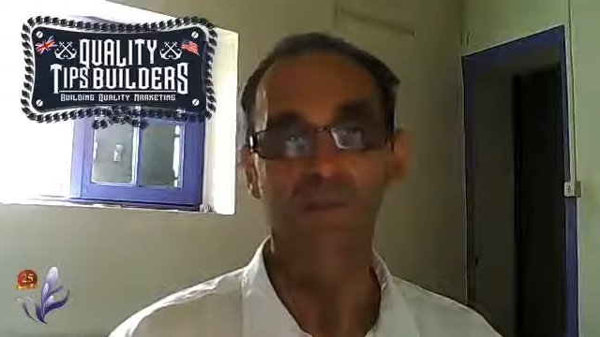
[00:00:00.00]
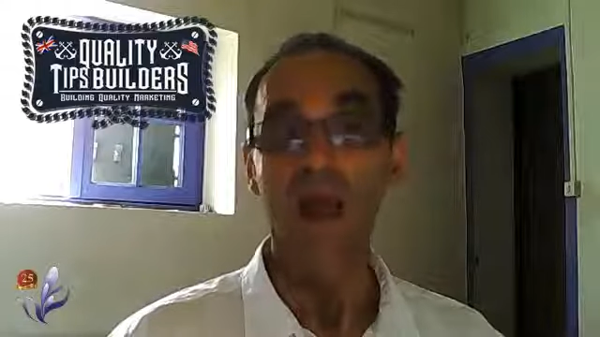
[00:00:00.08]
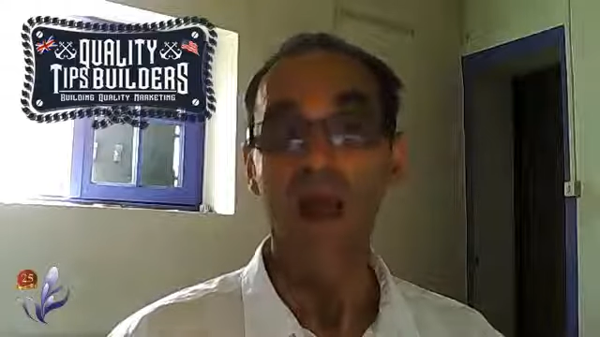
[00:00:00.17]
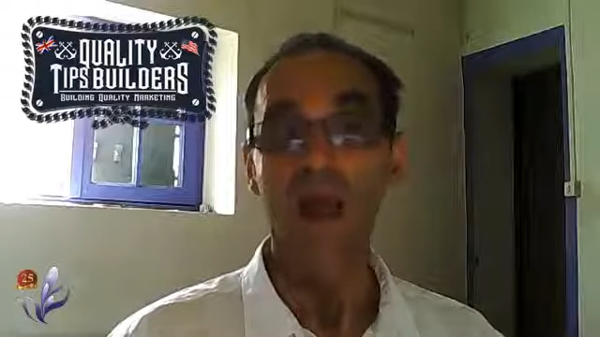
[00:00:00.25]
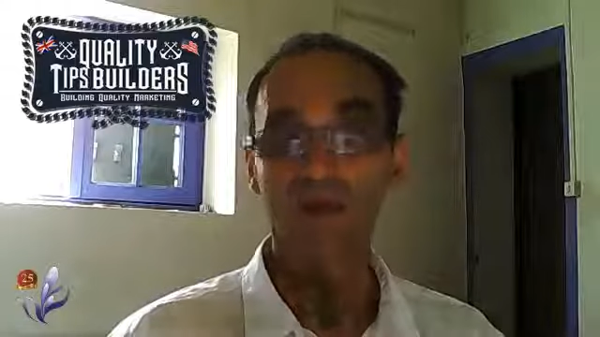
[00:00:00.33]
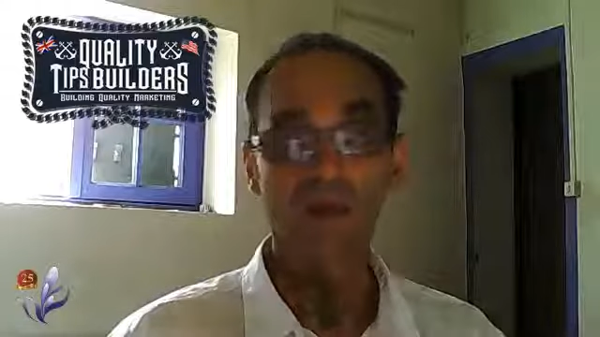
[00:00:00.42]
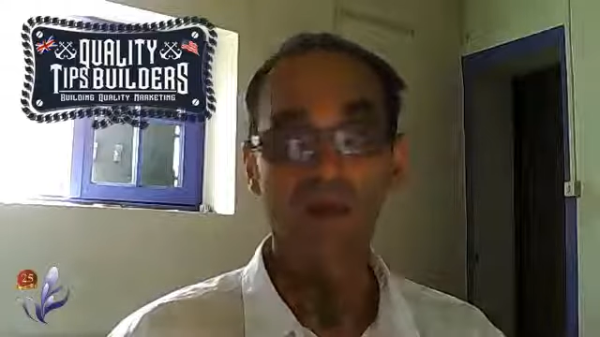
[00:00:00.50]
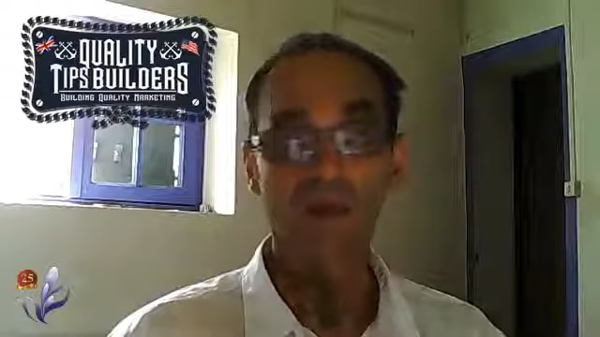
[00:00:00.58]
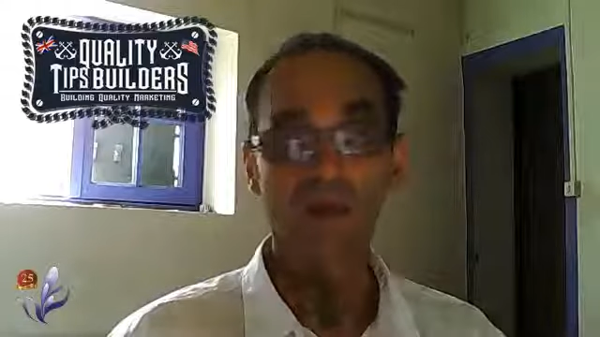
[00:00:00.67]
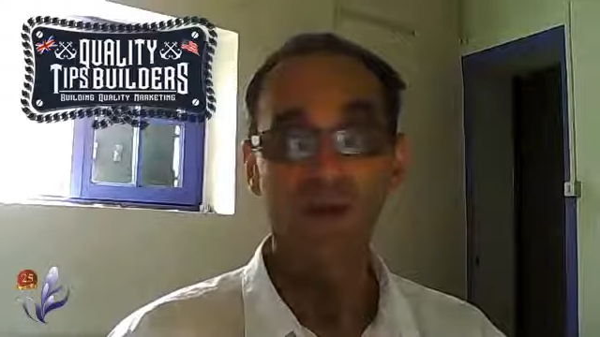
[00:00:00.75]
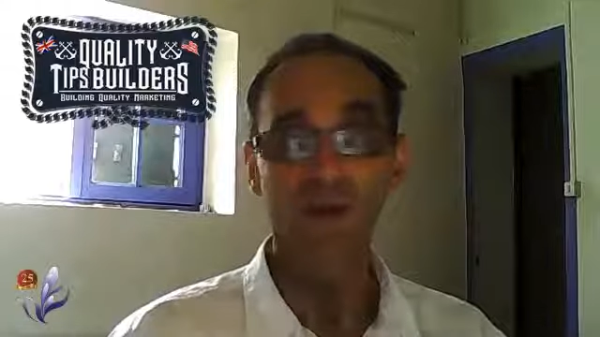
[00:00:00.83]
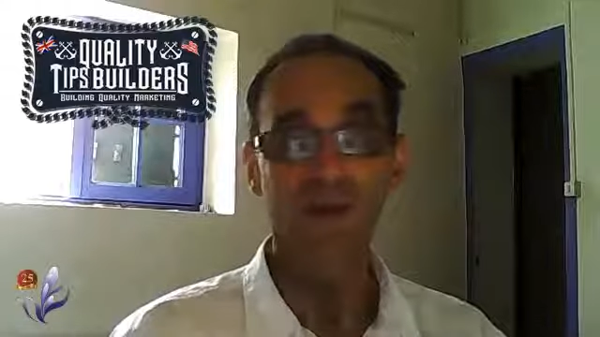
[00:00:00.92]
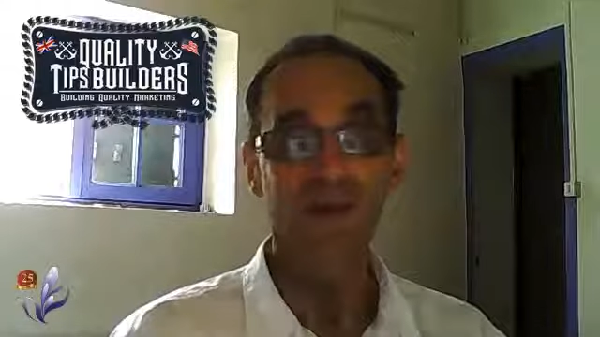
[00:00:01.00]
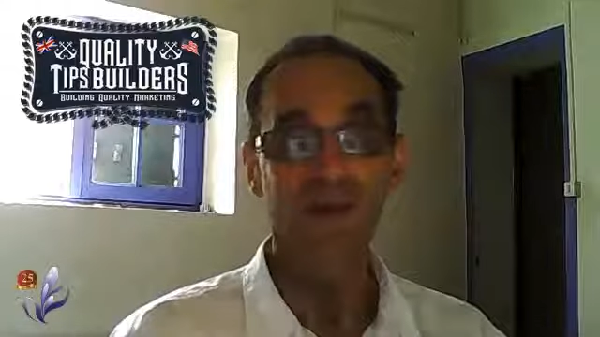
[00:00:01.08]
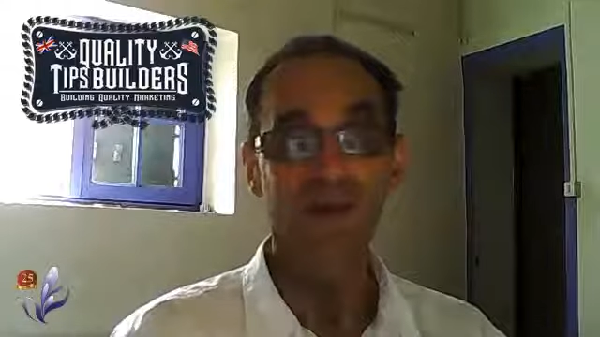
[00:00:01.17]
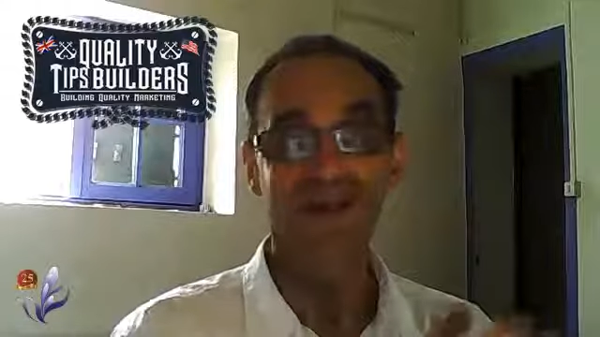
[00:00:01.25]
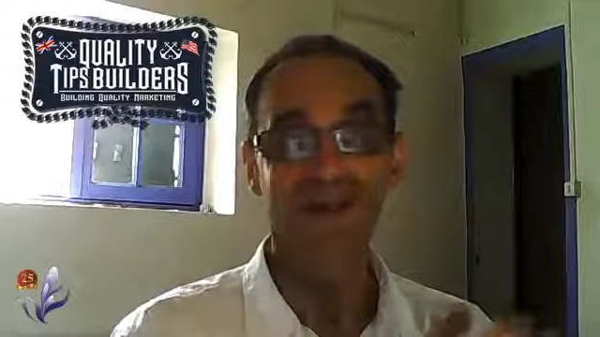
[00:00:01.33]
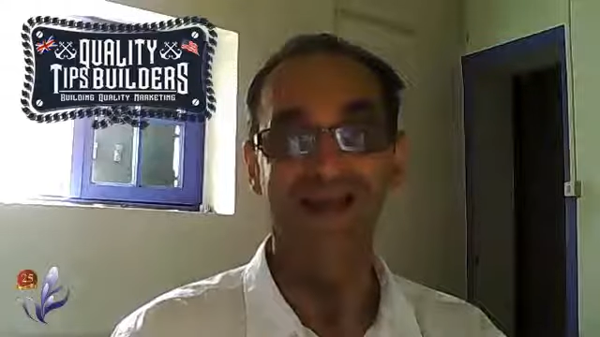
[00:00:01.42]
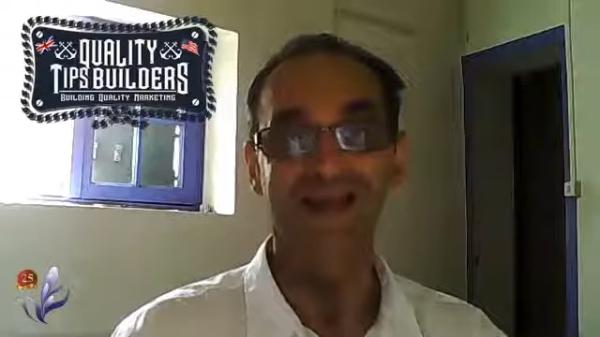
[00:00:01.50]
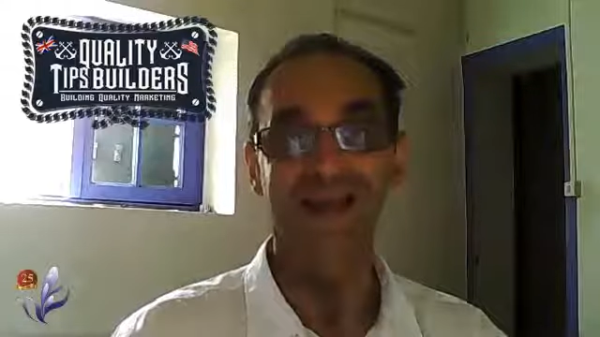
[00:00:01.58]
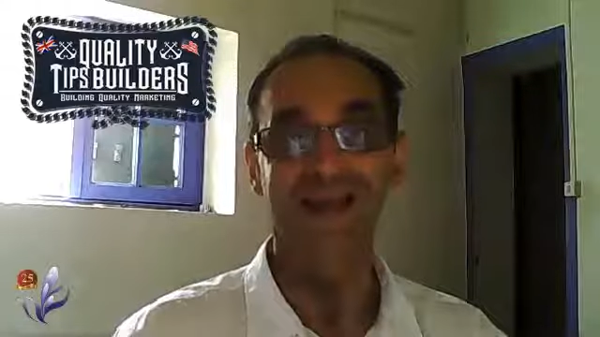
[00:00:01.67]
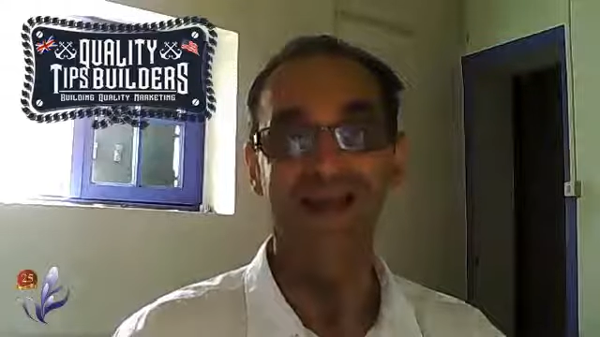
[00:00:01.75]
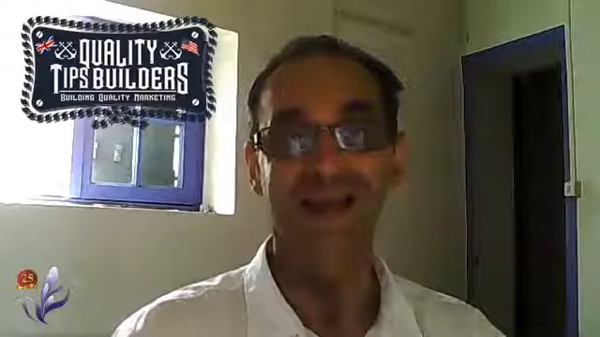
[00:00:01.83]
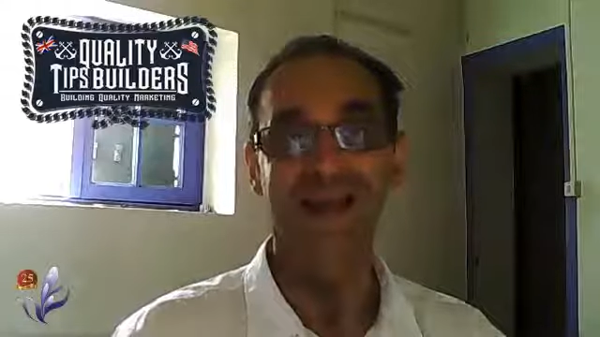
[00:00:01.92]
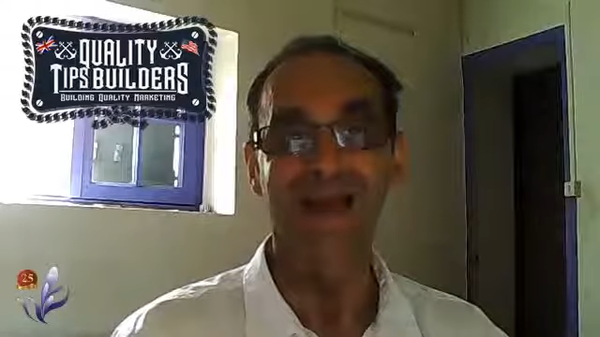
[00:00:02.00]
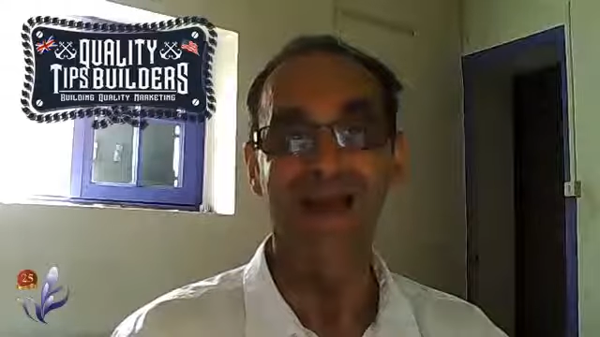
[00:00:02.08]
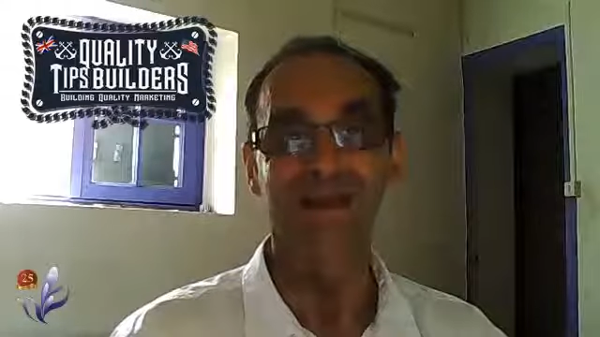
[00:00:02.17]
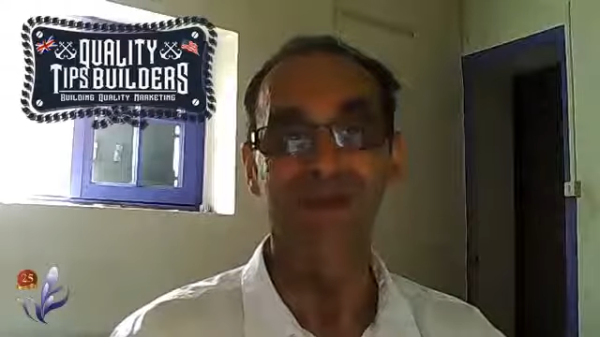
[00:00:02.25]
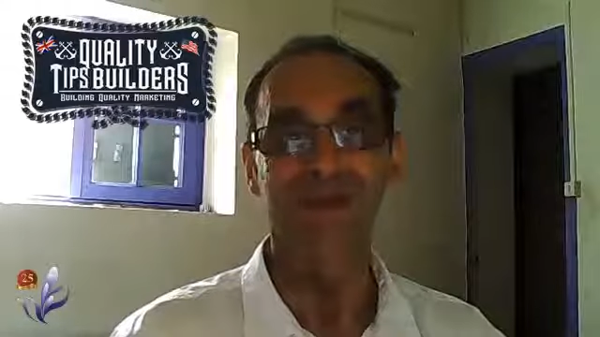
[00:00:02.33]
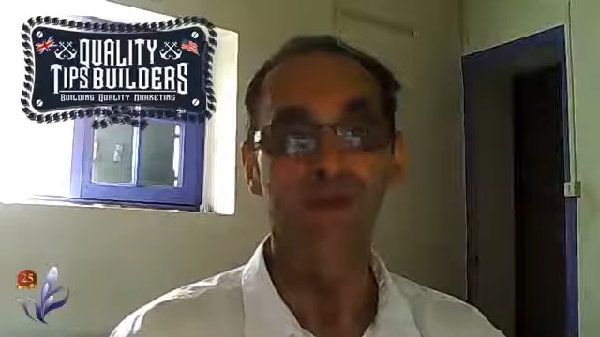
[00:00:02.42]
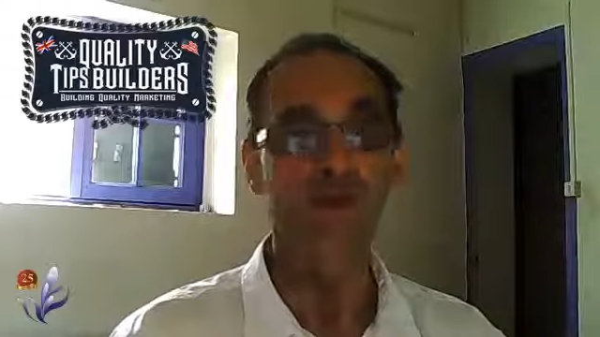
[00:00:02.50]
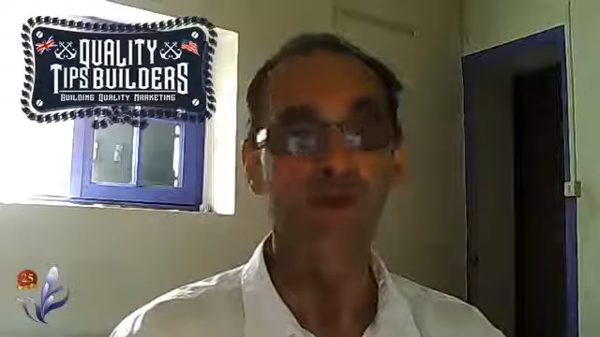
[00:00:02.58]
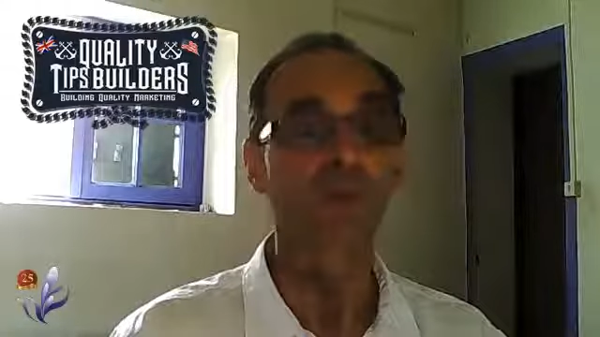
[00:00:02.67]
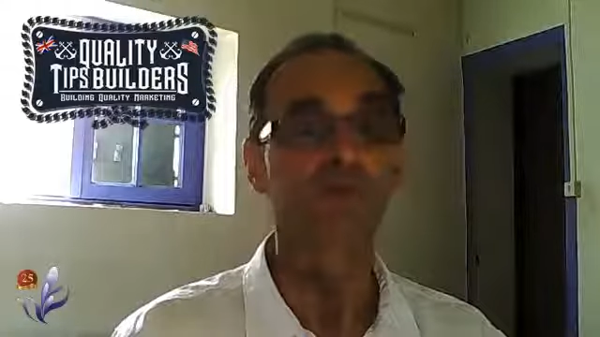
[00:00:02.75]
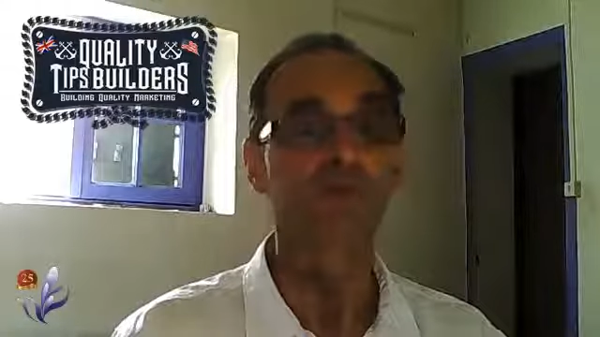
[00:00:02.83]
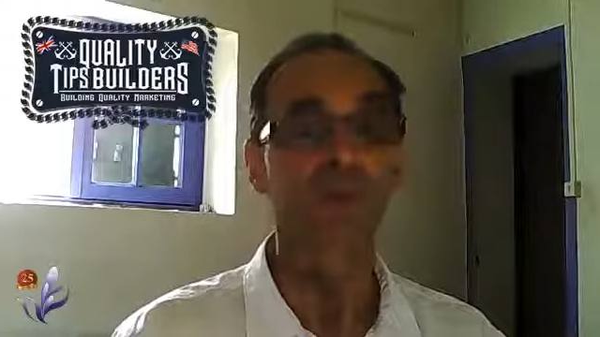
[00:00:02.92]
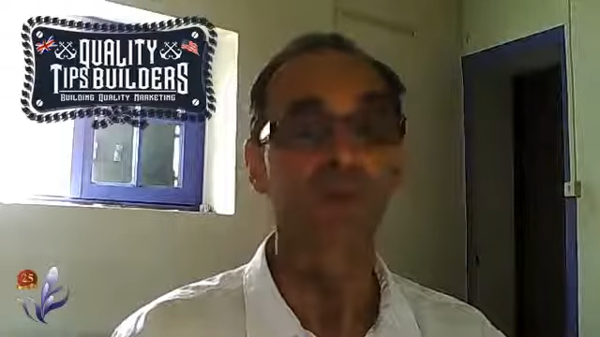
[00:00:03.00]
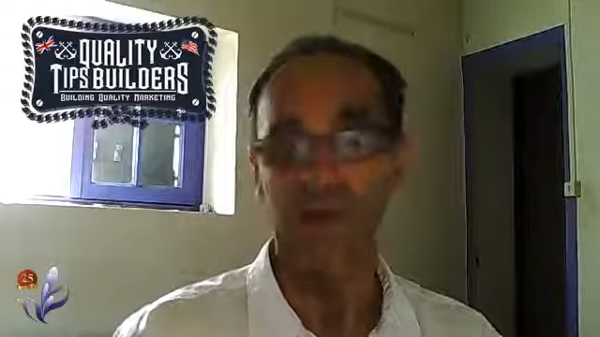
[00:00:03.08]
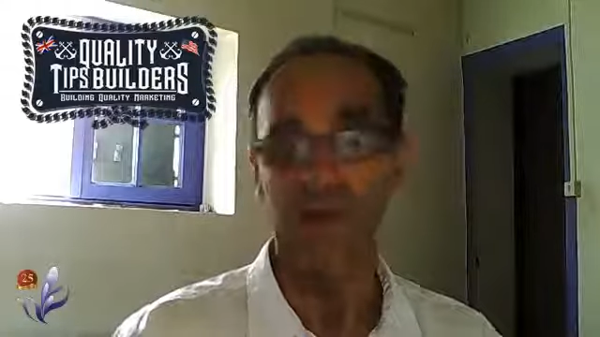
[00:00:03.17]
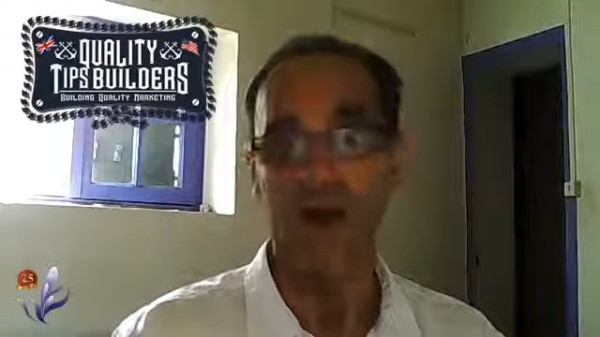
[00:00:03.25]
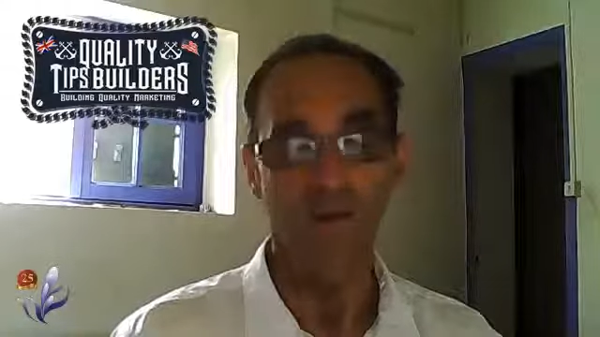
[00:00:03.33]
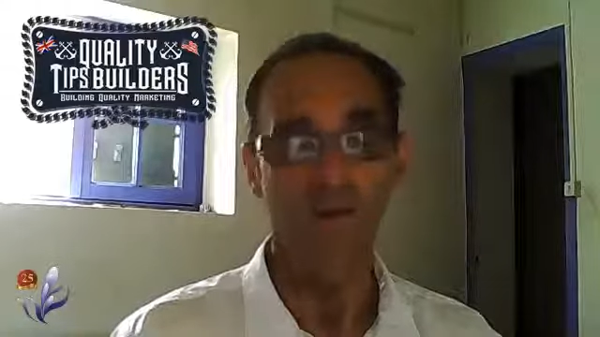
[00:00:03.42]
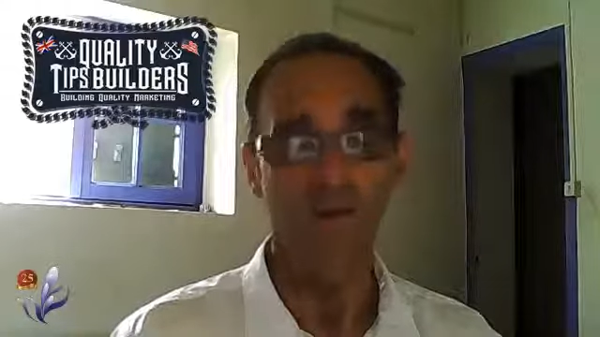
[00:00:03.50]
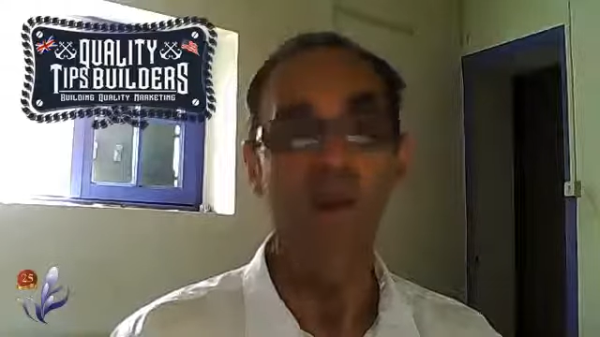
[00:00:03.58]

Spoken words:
Having a website is exactly as having a shop downtown.